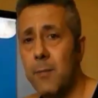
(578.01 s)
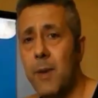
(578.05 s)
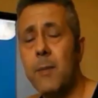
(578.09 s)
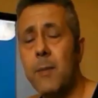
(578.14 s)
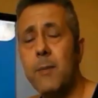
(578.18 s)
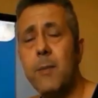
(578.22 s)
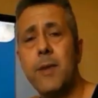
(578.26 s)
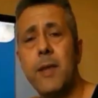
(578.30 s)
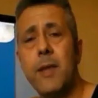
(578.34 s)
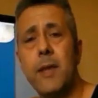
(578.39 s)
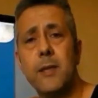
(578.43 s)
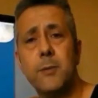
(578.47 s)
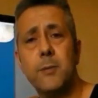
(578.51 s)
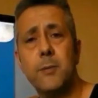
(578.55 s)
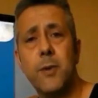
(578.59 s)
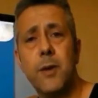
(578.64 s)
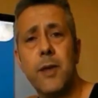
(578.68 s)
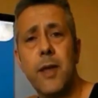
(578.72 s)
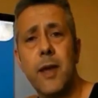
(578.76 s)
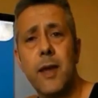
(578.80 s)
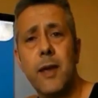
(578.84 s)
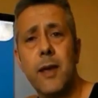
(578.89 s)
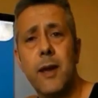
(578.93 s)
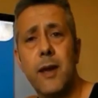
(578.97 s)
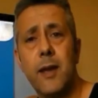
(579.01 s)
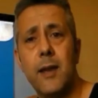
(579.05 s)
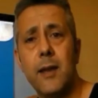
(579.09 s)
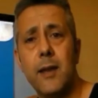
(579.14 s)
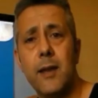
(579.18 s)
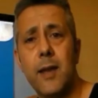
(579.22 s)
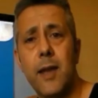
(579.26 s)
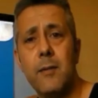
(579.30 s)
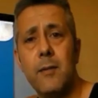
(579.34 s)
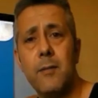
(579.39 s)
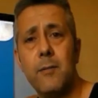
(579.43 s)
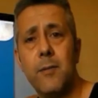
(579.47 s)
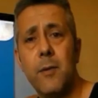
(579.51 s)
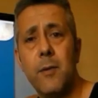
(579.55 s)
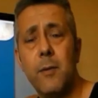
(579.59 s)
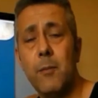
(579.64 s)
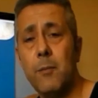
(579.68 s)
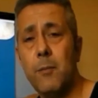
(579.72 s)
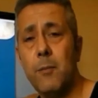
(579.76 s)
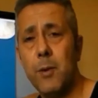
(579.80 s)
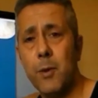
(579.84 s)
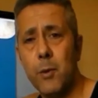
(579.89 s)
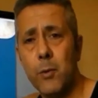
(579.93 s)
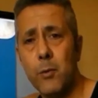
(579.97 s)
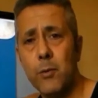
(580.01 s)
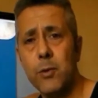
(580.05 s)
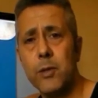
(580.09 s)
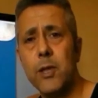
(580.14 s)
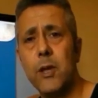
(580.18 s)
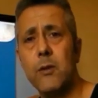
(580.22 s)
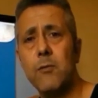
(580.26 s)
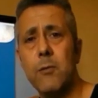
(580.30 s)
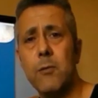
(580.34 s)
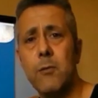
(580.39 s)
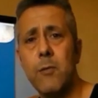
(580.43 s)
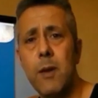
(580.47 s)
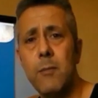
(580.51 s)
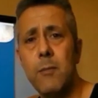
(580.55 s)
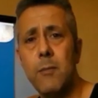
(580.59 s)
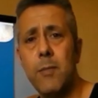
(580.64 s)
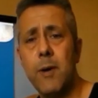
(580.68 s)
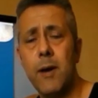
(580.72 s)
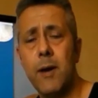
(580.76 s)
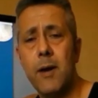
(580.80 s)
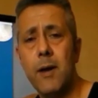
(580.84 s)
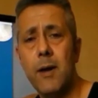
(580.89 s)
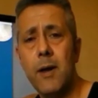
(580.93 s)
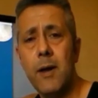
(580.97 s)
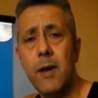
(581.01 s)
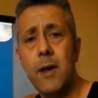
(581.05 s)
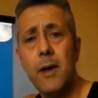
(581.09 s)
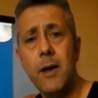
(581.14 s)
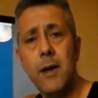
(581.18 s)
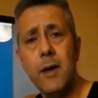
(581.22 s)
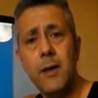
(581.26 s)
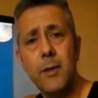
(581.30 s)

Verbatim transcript: And maybe that's where that colour came from. But also remember